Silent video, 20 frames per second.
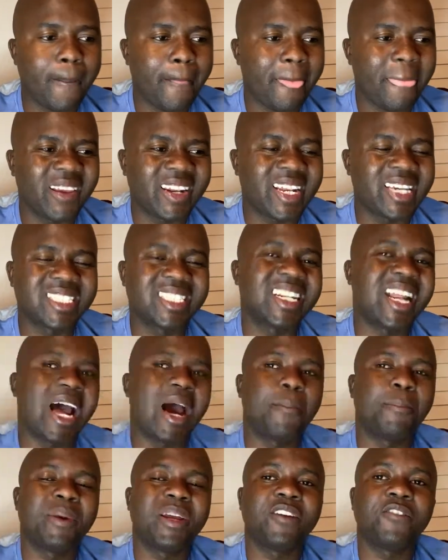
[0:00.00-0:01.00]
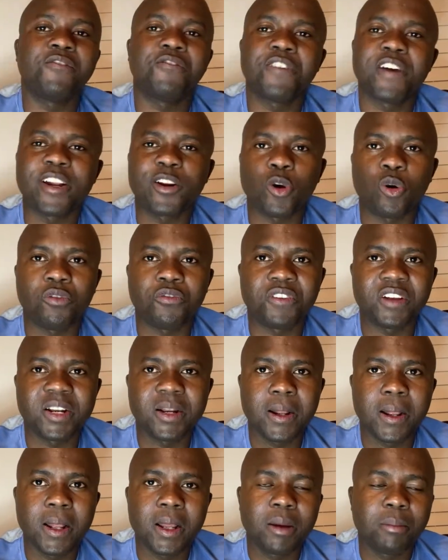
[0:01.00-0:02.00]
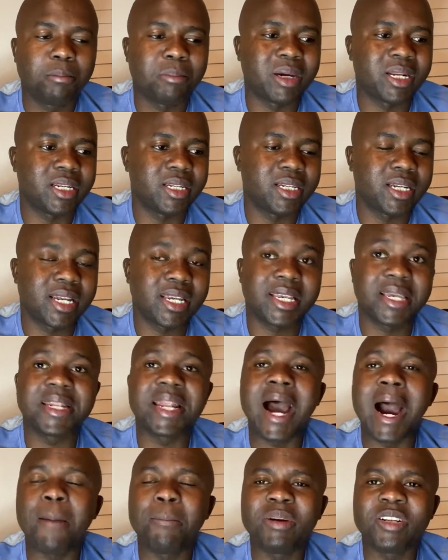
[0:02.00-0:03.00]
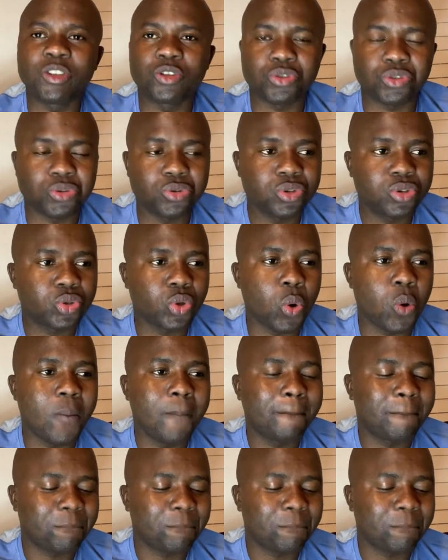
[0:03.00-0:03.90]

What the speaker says: It doesn't happen very often, but it can happen to you. So